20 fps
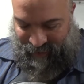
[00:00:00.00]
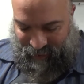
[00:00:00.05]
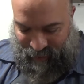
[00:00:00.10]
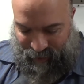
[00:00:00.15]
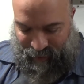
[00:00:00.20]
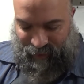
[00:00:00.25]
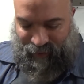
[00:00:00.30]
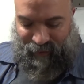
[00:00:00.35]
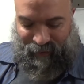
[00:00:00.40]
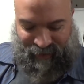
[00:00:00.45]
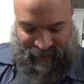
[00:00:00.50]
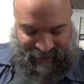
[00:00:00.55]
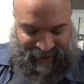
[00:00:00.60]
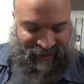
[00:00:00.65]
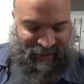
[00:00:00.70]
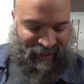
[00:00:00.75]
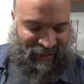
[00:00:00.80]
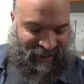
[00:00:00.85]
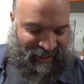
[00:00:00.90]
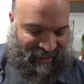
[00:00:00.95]
do the
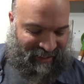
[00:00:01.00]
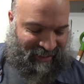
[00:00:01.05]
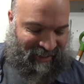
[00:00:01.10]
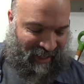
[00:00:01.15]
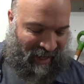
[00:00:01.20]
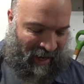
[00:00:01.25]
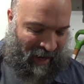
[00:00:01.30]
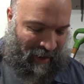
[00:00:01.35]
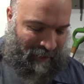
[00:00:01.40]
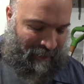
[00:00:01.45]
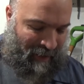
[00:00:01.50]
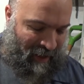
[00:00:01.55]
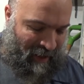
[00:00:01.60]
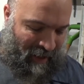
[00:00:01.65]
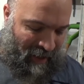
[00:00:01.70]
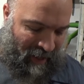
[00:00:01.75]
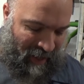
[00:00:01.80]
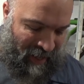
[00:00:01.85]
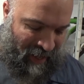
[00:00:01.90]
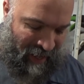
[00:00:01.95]
research this time,
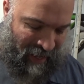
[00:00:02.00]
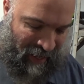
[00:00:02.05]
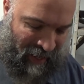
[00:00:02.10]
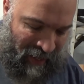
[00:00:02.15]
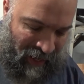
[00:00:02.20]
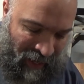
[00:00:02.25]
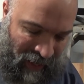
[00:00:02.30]
and